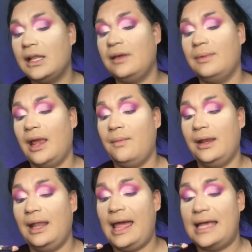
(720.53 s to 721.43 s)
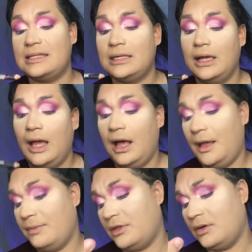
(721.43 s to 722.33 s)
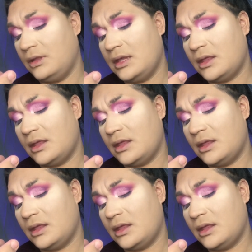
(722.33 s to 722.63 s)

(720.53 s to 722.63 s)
when I went last. So this